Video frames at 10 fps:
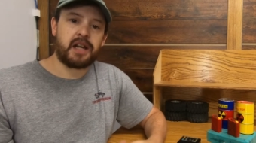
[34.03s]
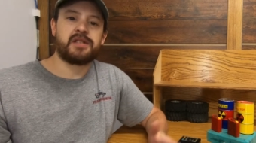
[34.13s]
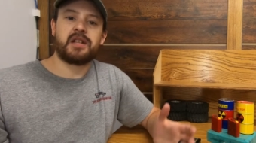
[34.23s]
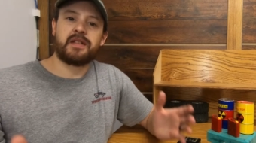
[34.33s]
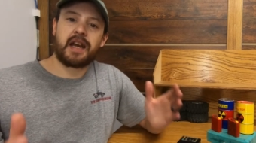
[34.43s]
I
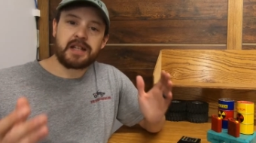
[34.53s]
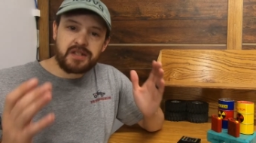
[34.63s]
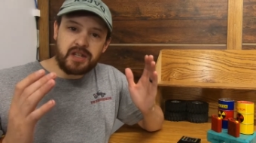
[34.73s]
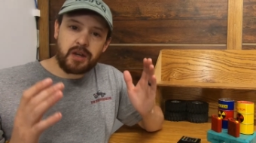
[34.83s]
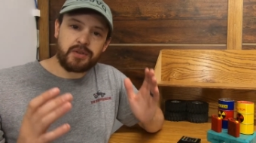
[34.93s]
said, that
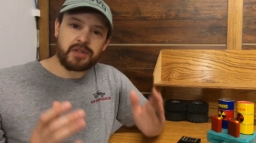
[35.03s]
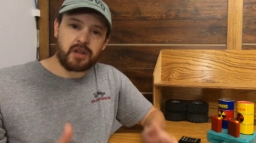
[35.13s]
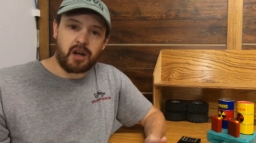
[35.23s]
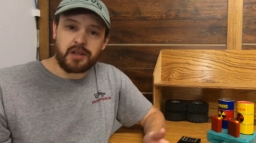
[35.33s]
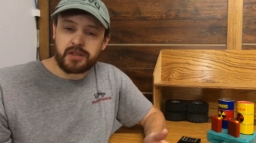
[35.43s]
sounds
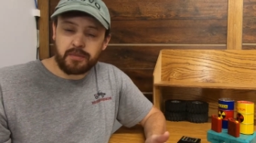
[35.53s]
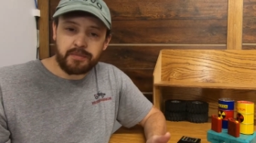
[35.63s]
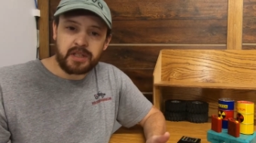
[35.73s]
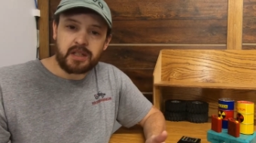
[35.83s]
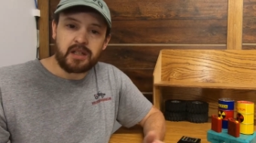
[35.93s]

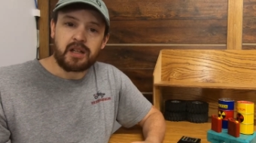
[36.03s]
awesome.